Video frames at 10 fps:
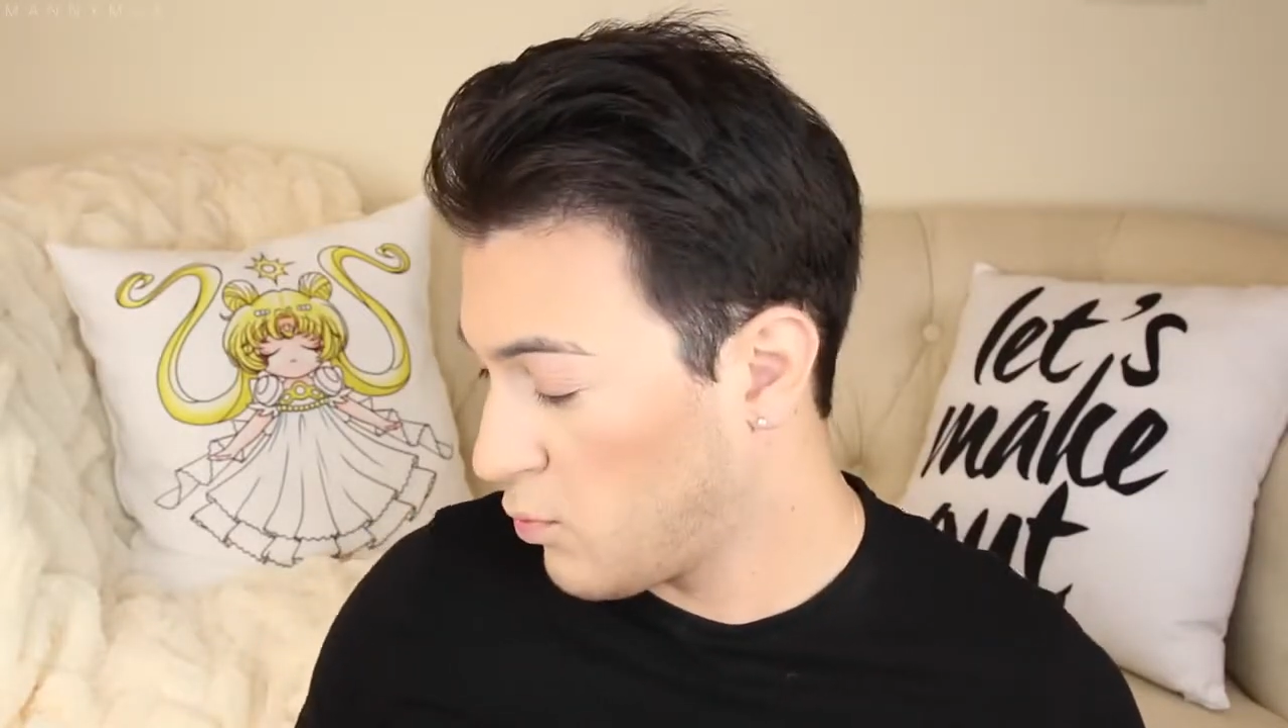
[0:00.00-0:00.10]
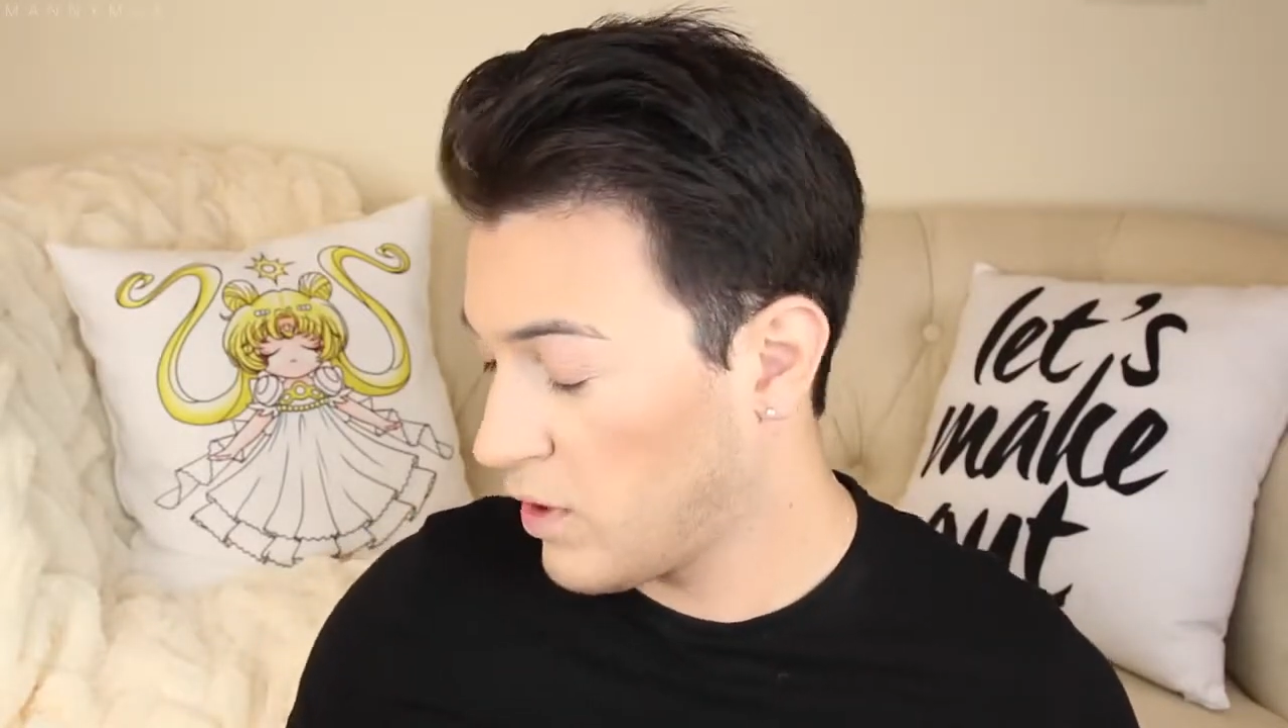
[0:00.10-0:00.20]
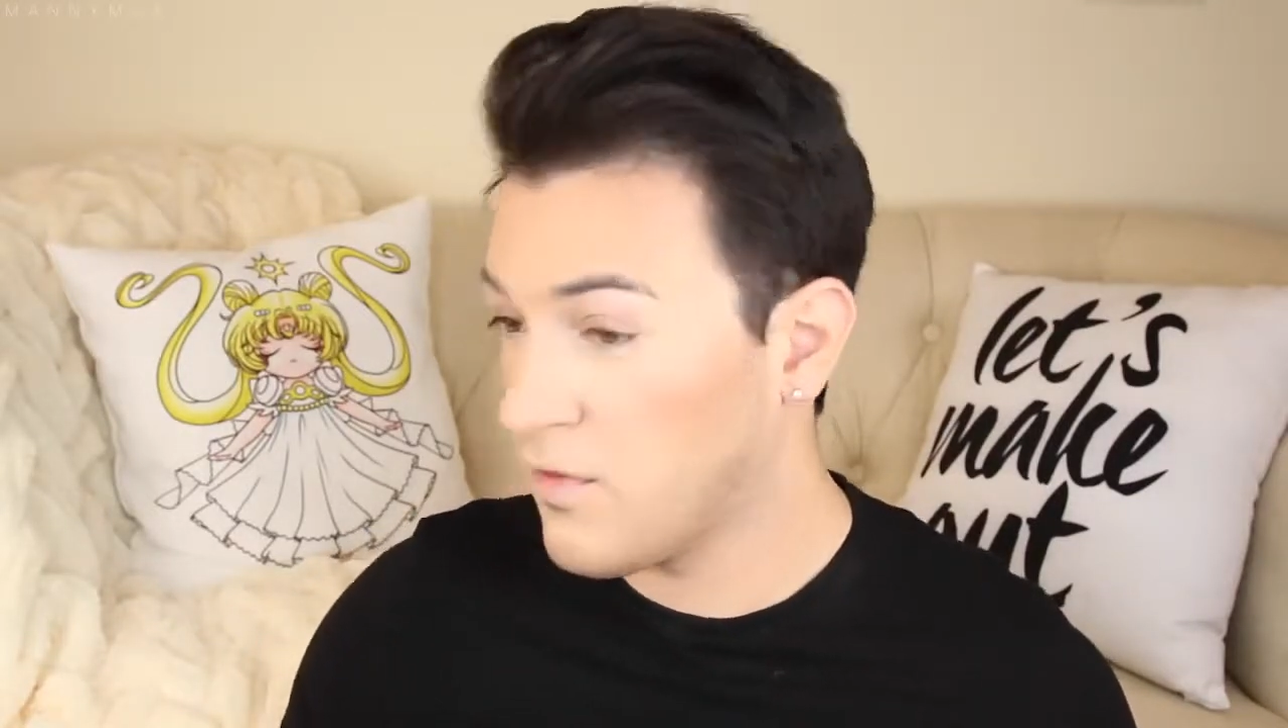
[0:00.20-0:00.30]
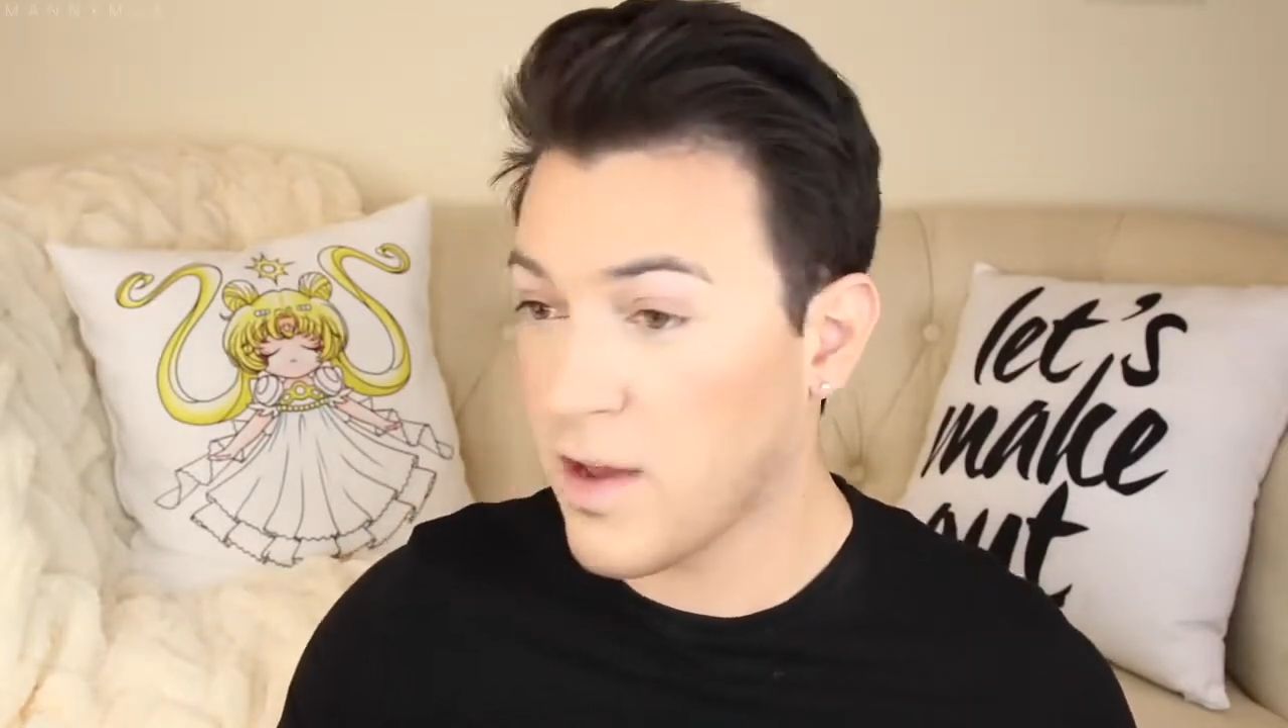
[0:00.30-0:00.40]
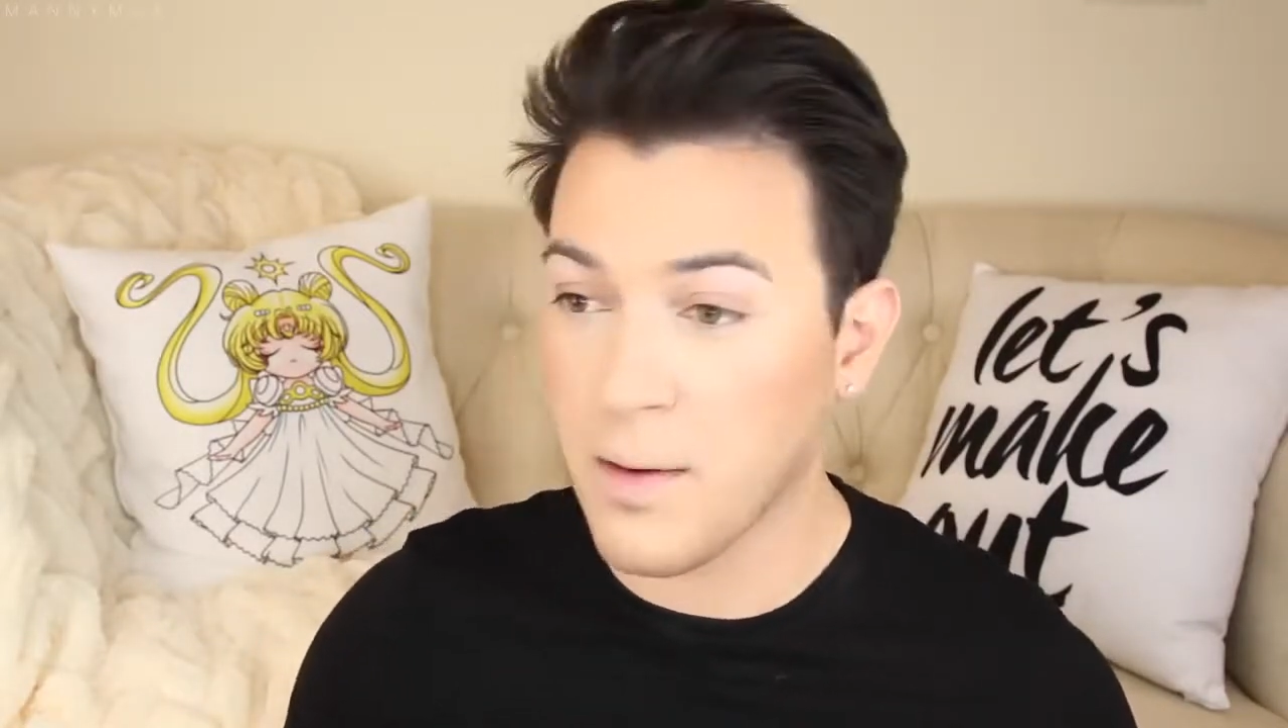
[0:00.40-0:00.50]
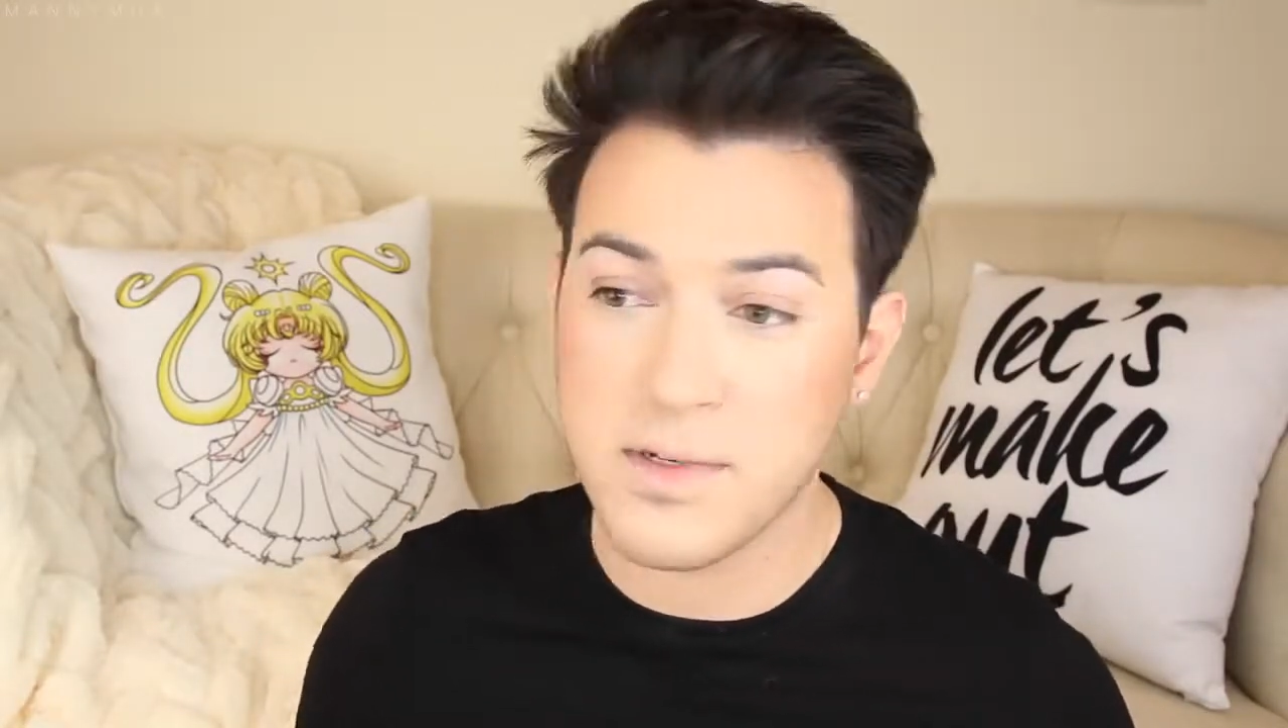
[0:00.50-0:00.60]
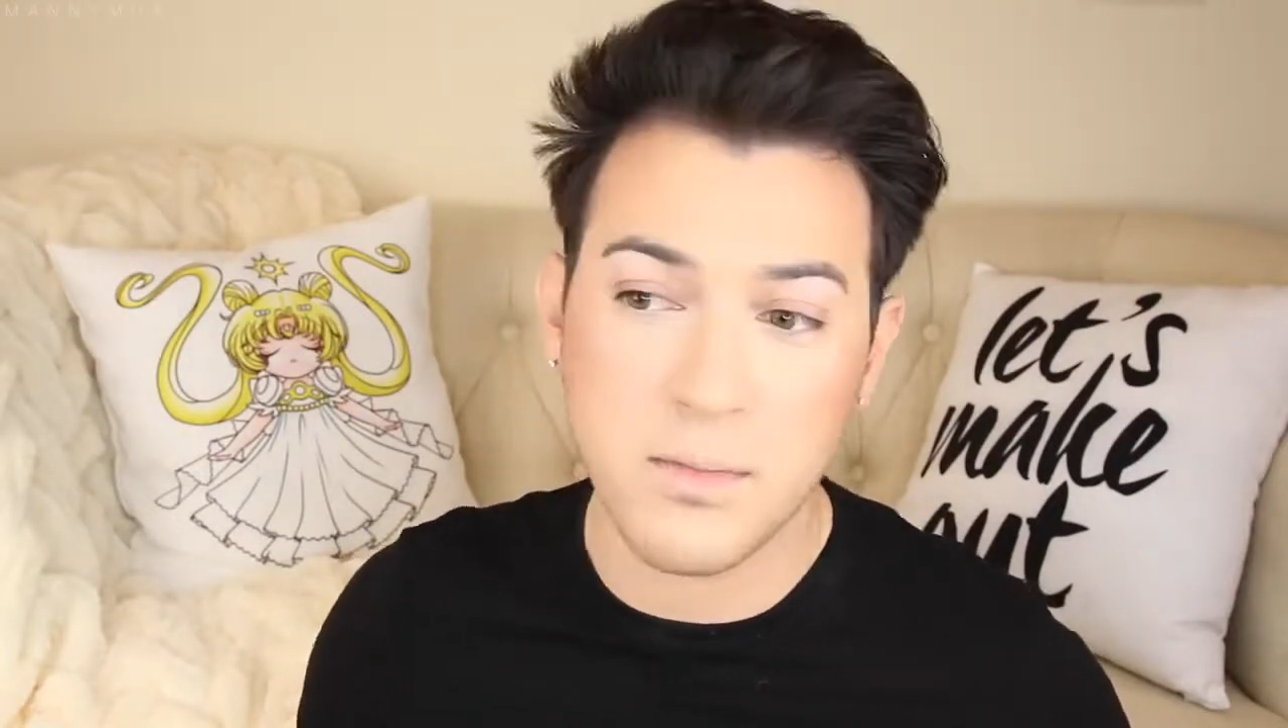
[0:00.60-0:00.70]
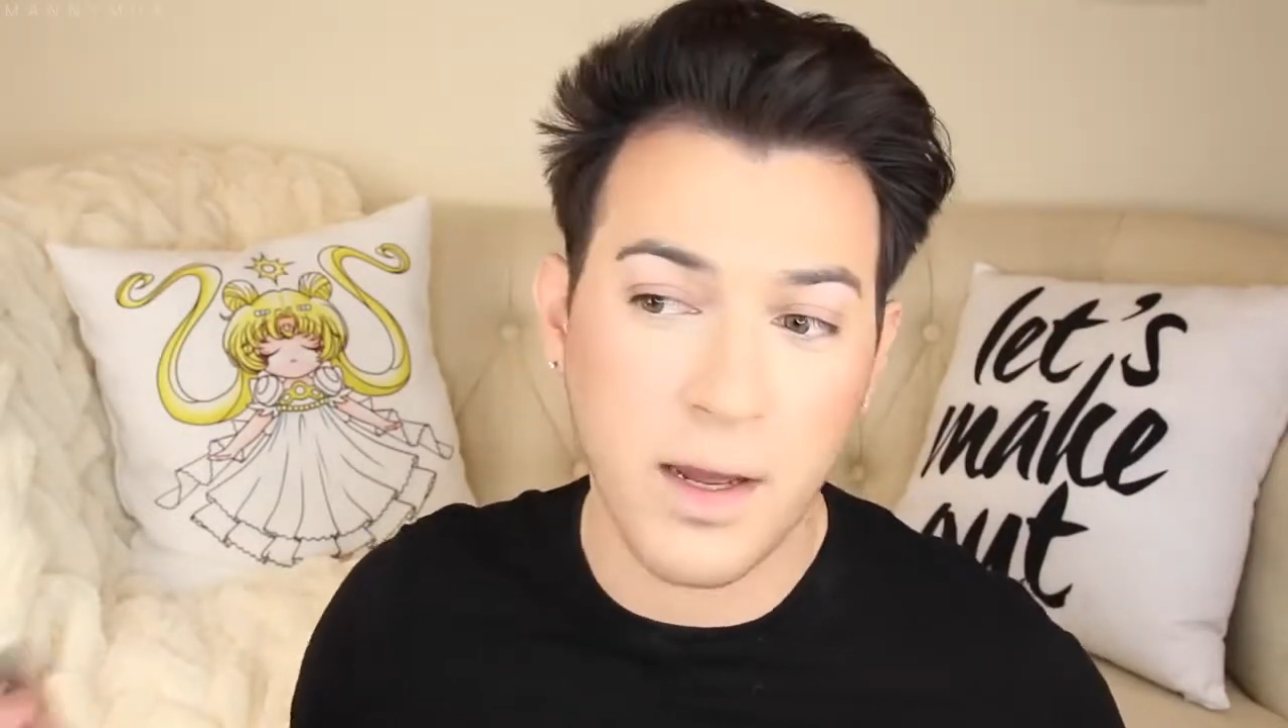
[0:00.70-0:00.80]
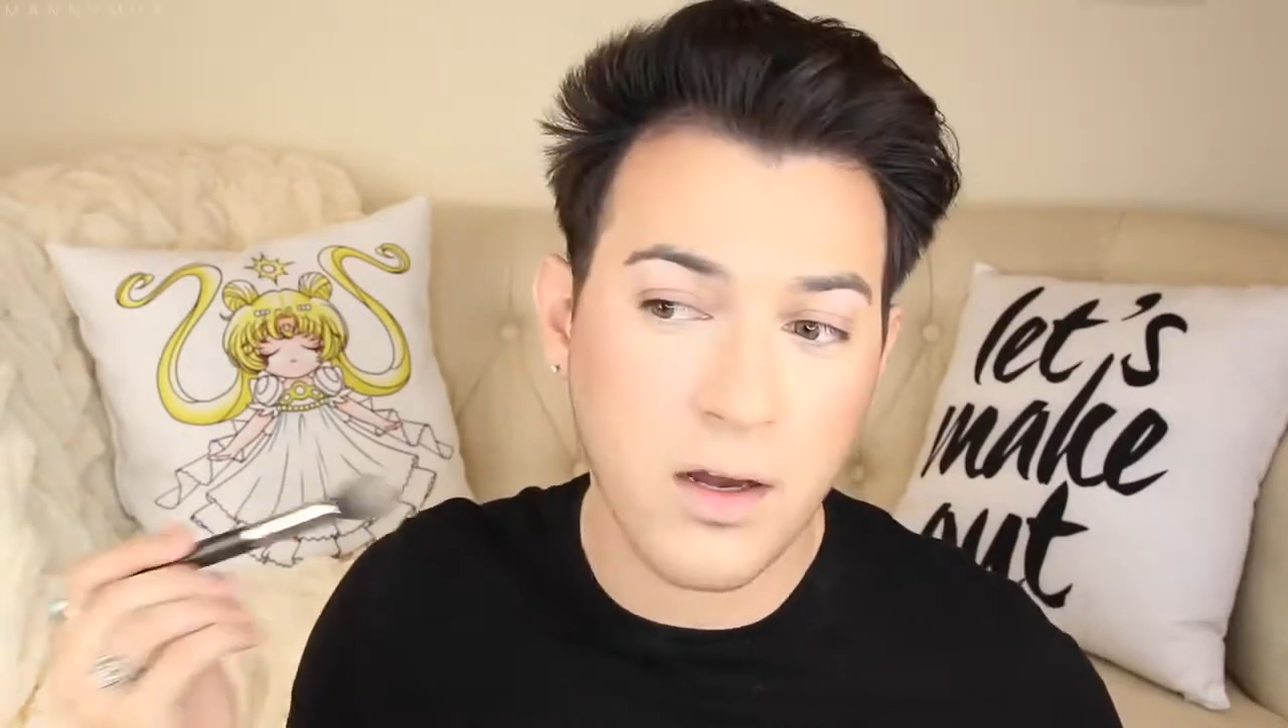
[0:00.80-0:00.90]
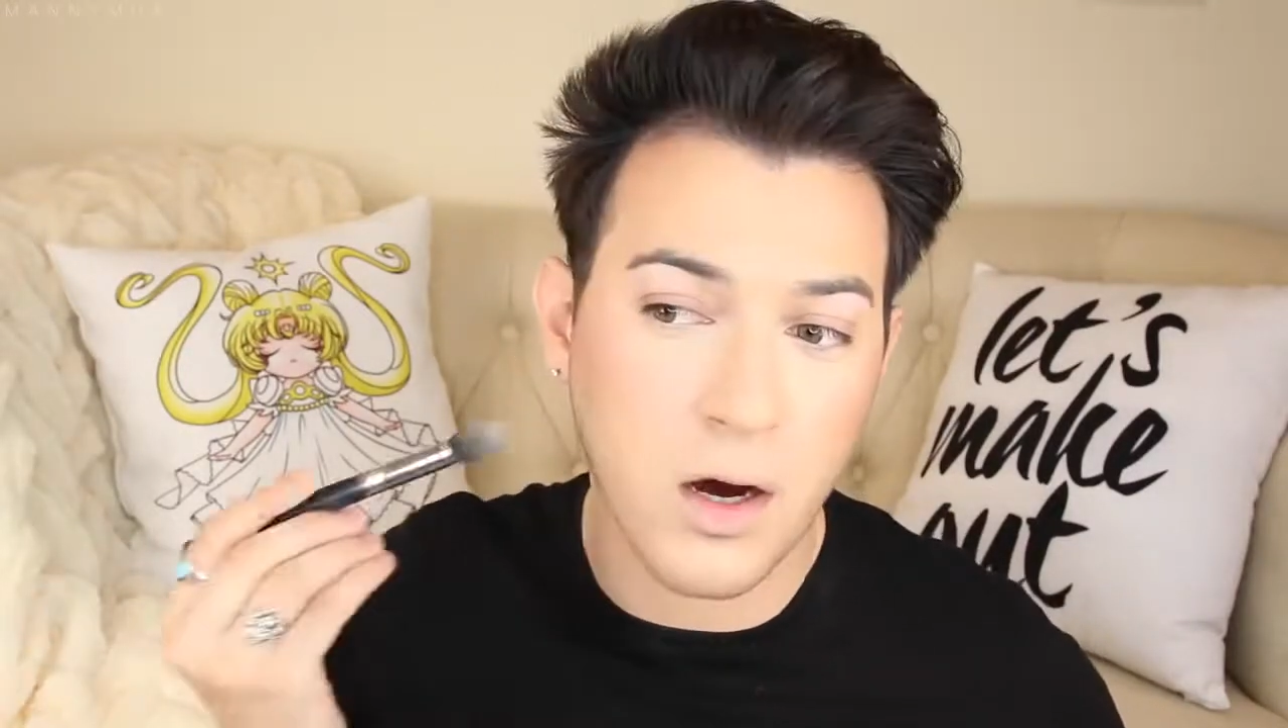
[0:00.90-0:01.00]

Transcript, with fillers: revamped my